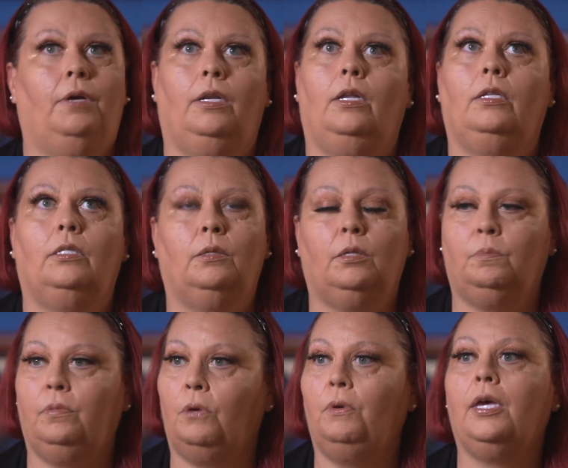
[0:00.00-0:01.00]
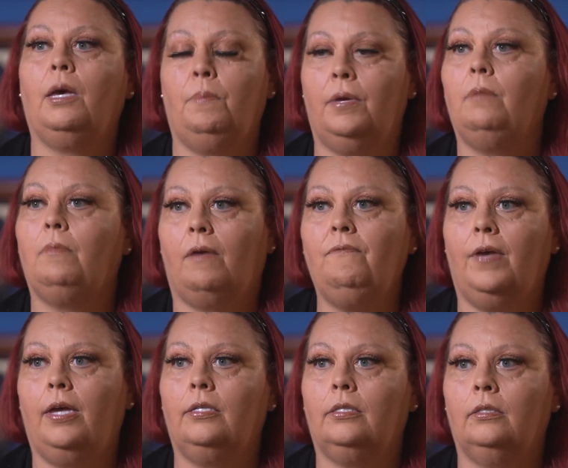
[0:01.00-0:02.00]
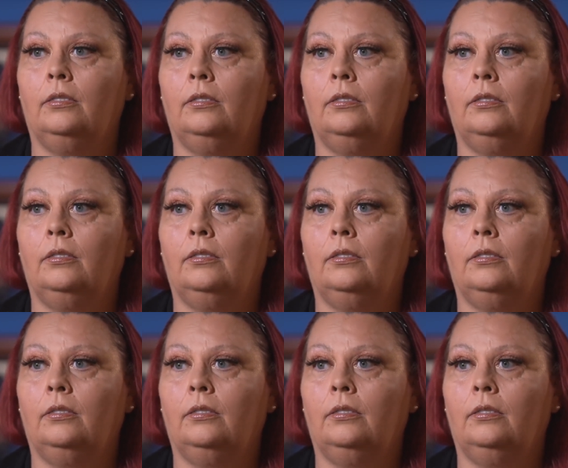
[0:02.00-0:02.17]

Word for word: and it's blowing up in my face